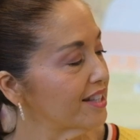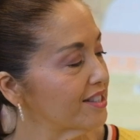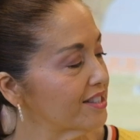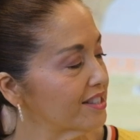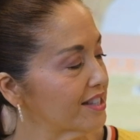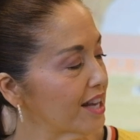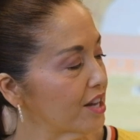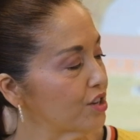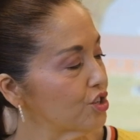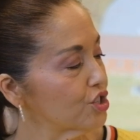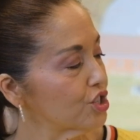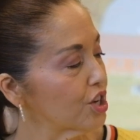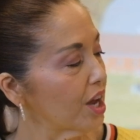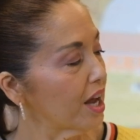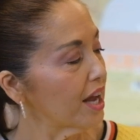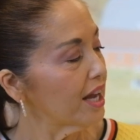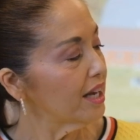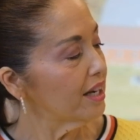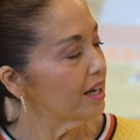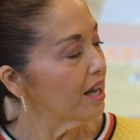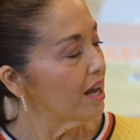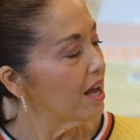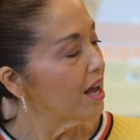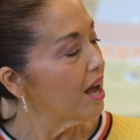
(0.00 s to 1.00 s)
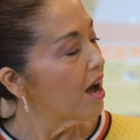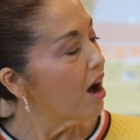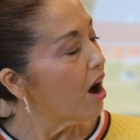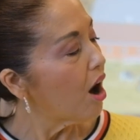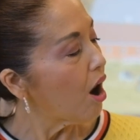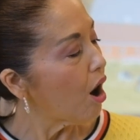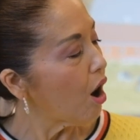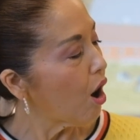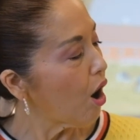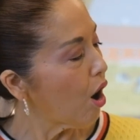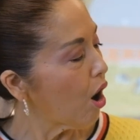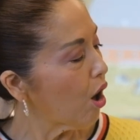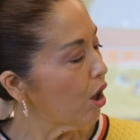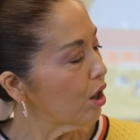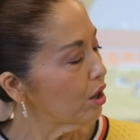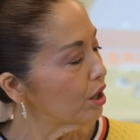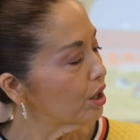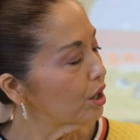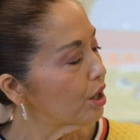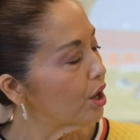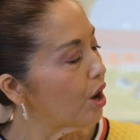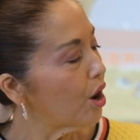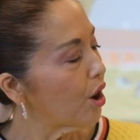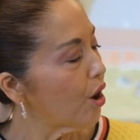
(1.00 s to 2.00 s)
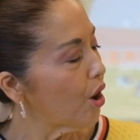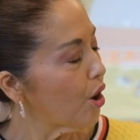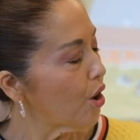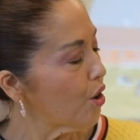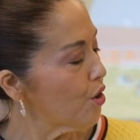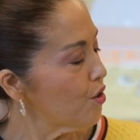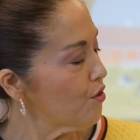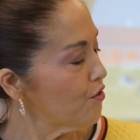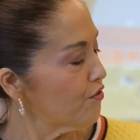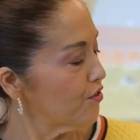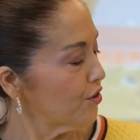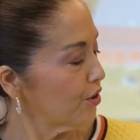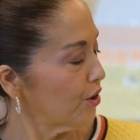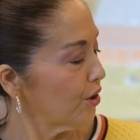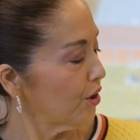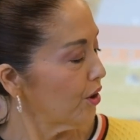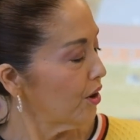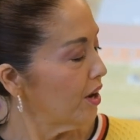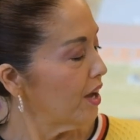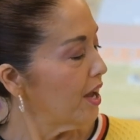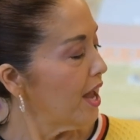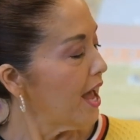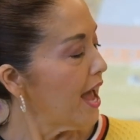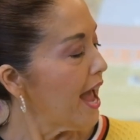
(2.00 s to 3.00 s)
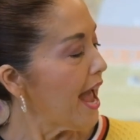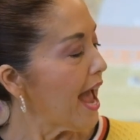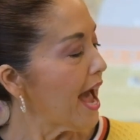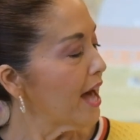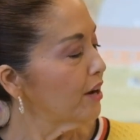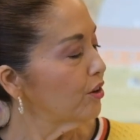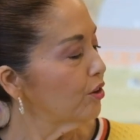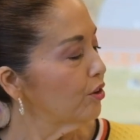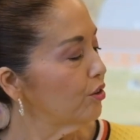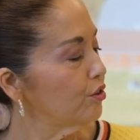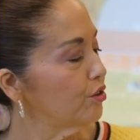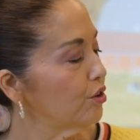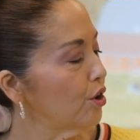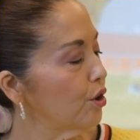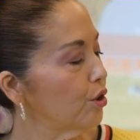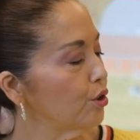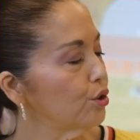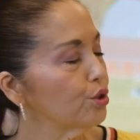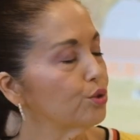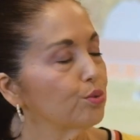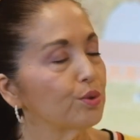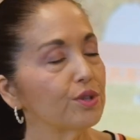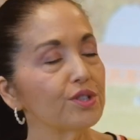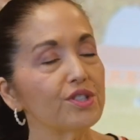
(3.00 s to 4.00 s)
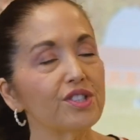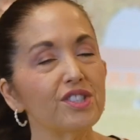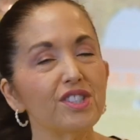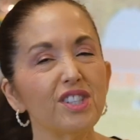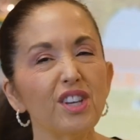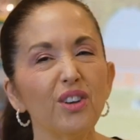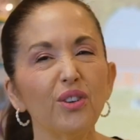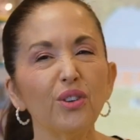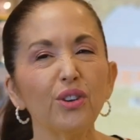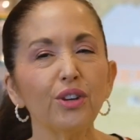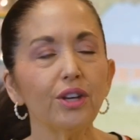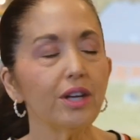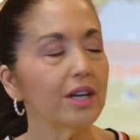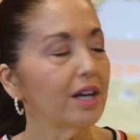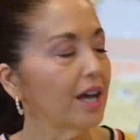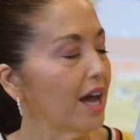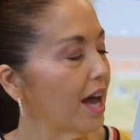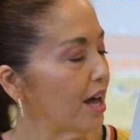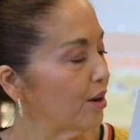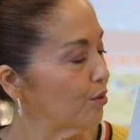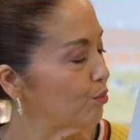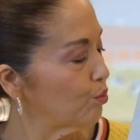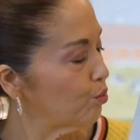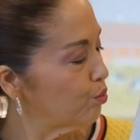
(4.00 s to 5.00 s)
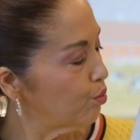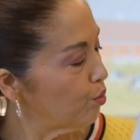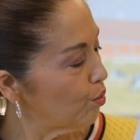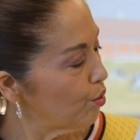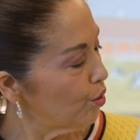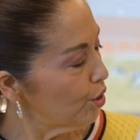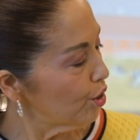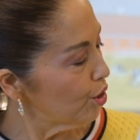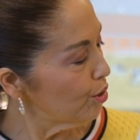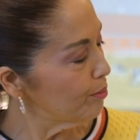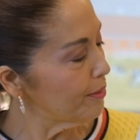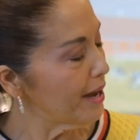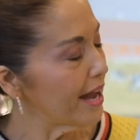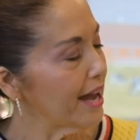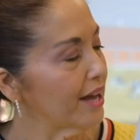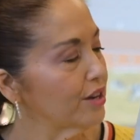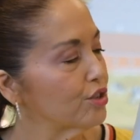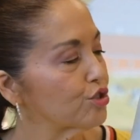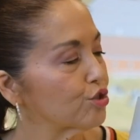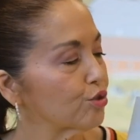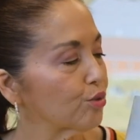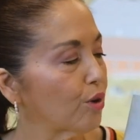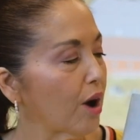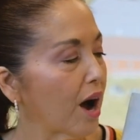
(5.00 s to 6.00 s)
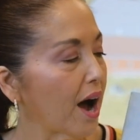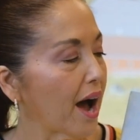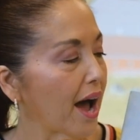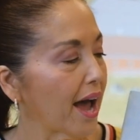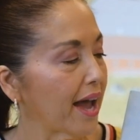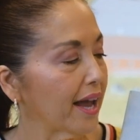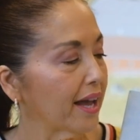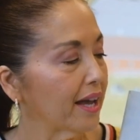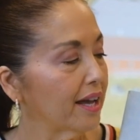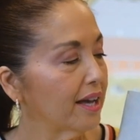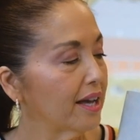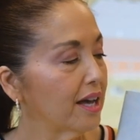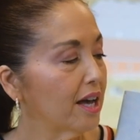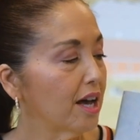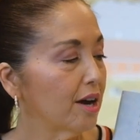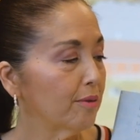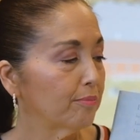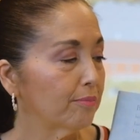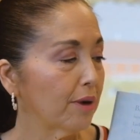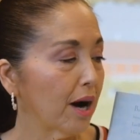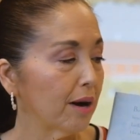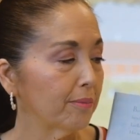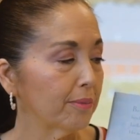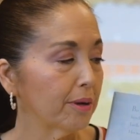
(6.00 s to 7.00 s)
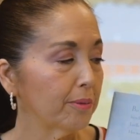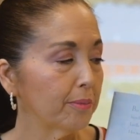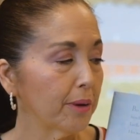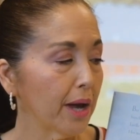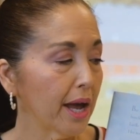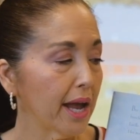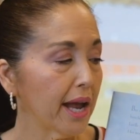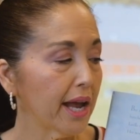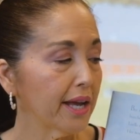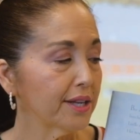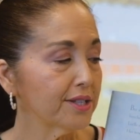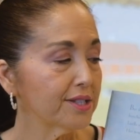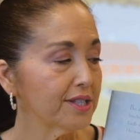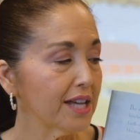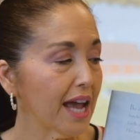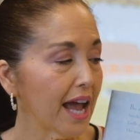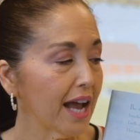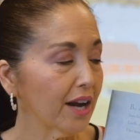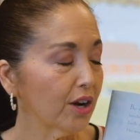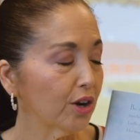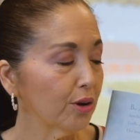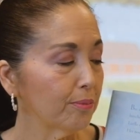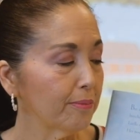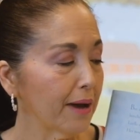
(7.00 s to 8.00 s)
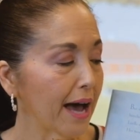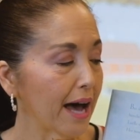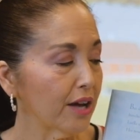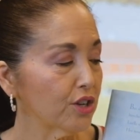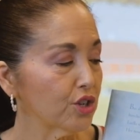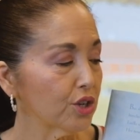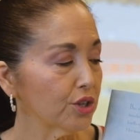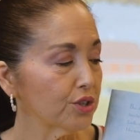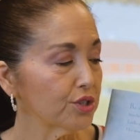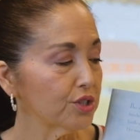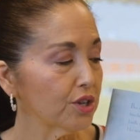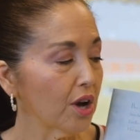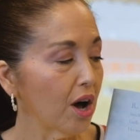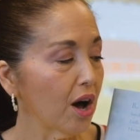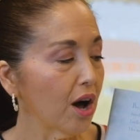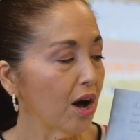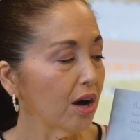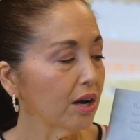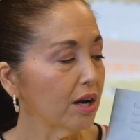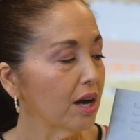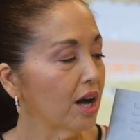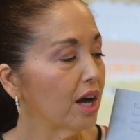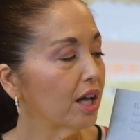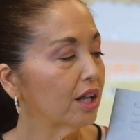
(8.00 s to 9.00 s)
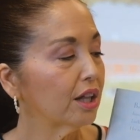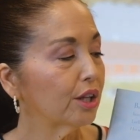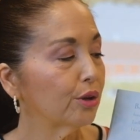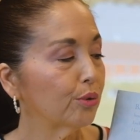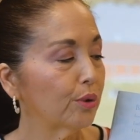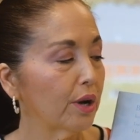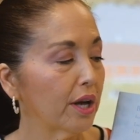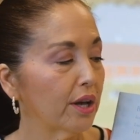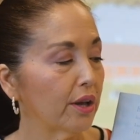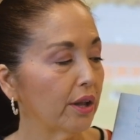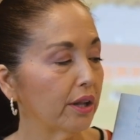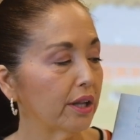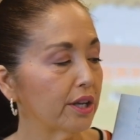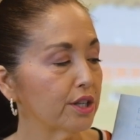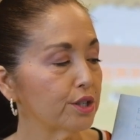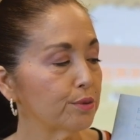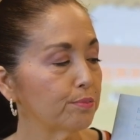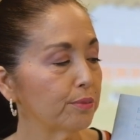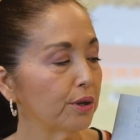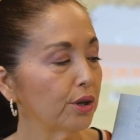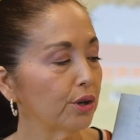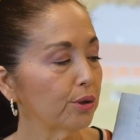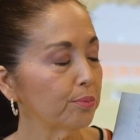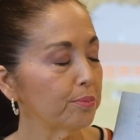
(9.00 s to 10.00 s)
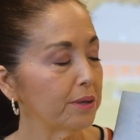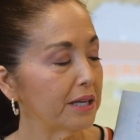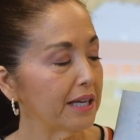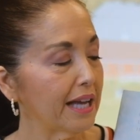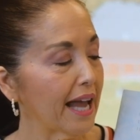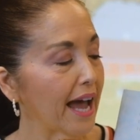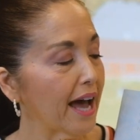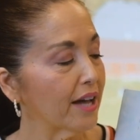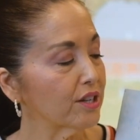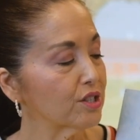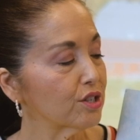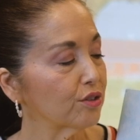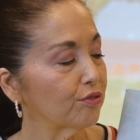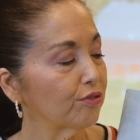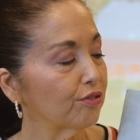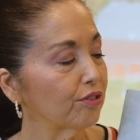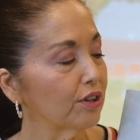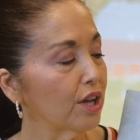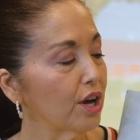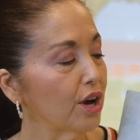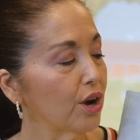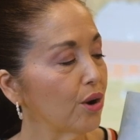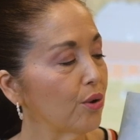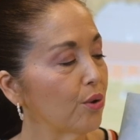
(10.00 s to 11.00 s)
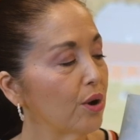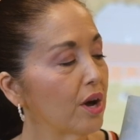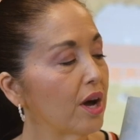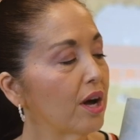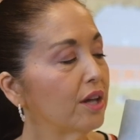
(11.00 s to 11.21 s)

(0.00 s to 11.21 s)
and sunshine all over, and her nose was silky and warm and dry. Mama May sang her magic song. Luella's milk began to flow.